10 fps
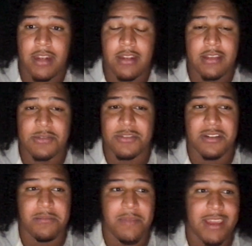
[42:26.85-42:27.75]
Yeah, brother. This was
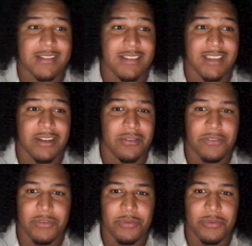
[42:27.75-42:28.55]
an amazing interview.